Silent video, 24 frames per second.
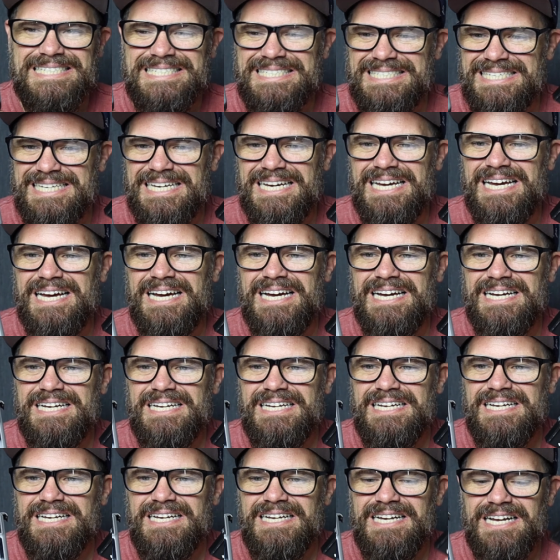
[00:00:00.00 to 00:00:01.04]
Yeah.
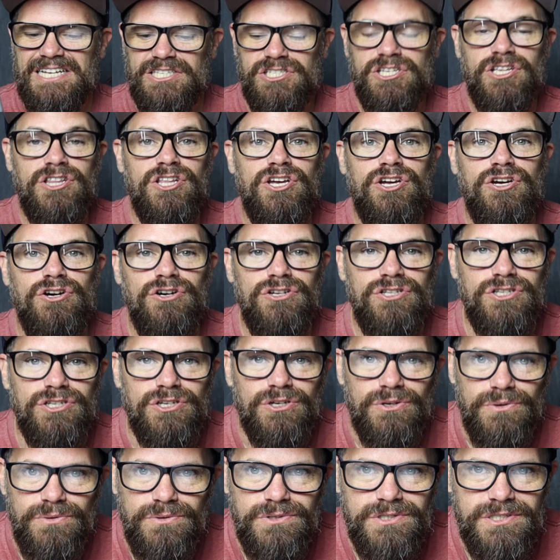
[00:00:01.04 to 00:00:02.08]
And so the good
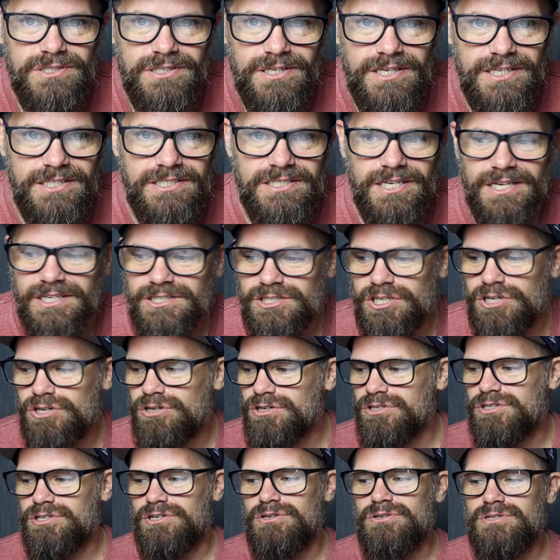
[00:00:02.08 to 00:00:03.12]
news, he says, the
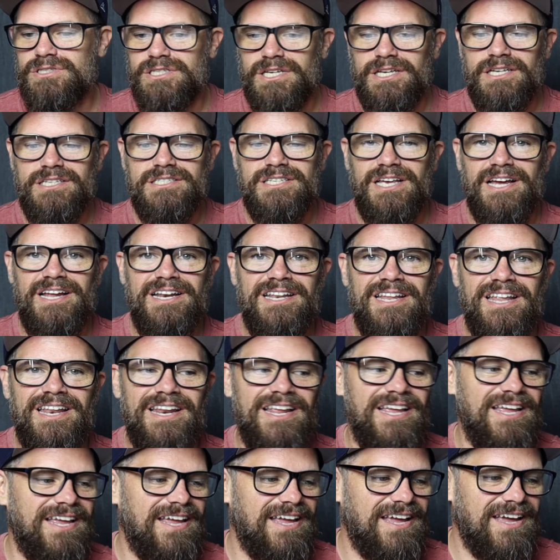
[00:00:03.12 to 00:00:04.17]
good news is, and then
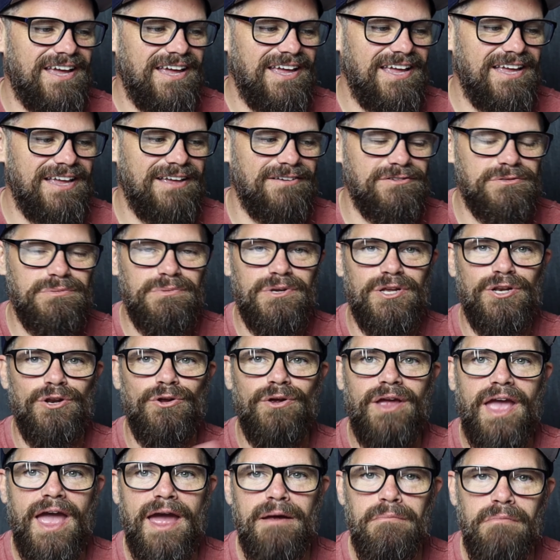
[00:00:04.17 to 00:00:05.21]
he gives me a
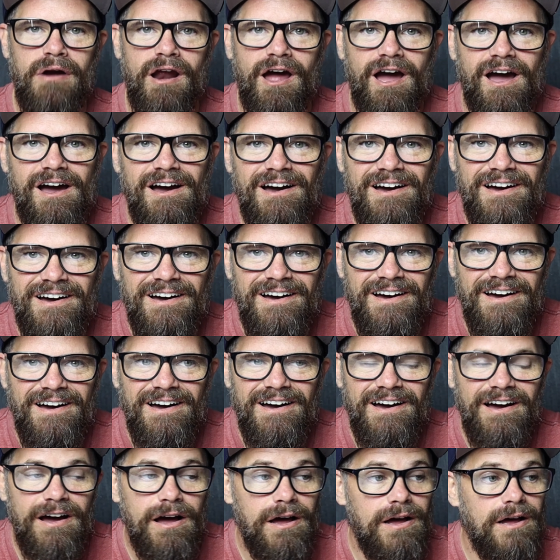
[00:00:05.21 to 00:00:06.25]
new camera.
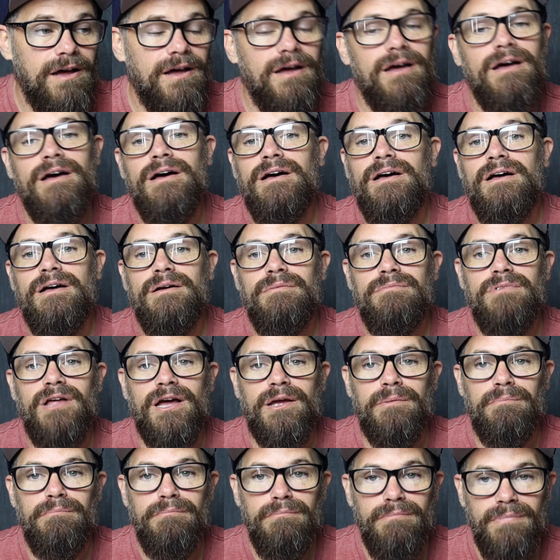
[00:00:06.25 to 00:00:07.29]
I'm
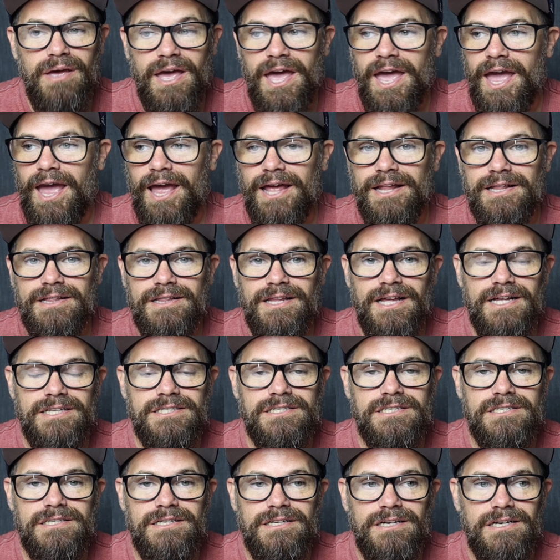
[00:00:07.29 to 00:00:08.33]
like, man,
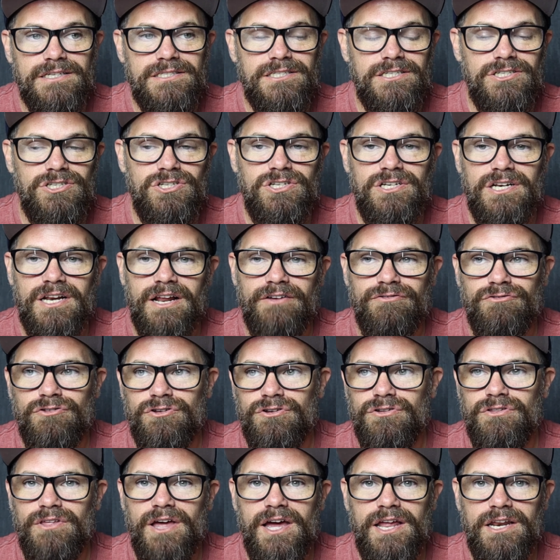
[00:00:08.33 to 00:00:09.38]
I said, you didn't have to
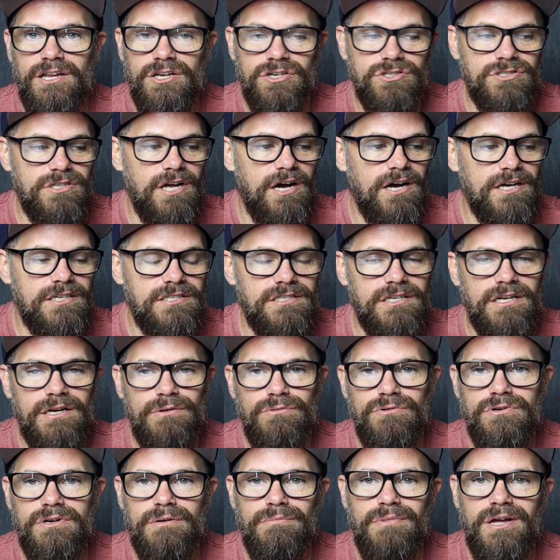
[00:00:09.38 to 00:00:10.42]
do that. He goes, no, I said I
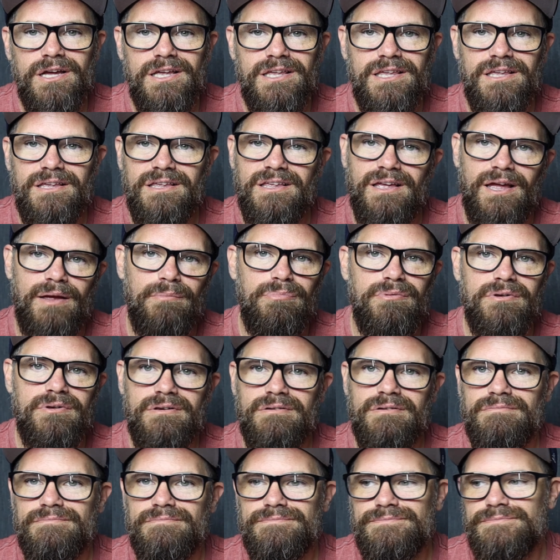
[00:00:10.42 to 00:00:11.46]
would. I'm like, yeah, but
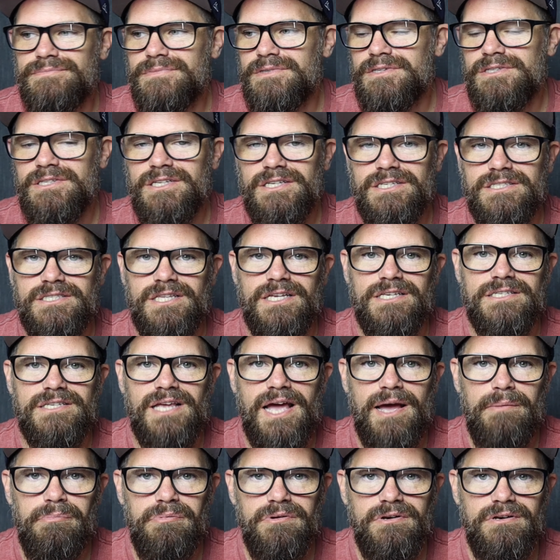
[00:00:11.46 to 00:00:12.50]
these things
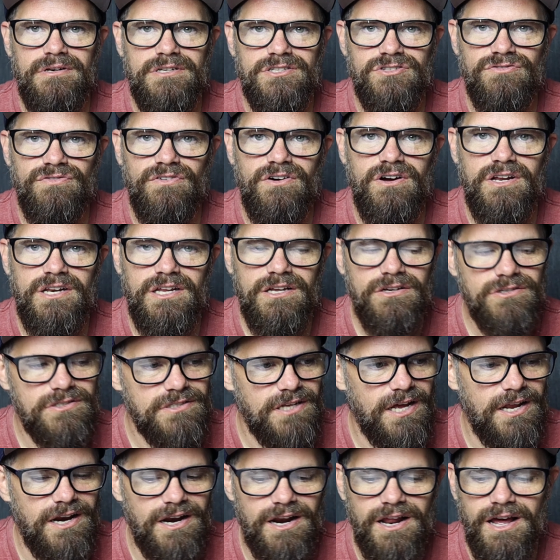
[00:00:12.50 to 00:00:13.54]
happen. It's fine. He goes,
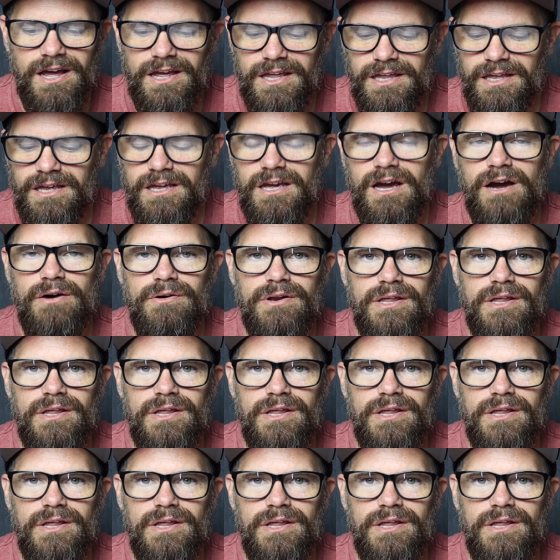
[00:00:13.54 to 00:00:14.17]
no, here you go.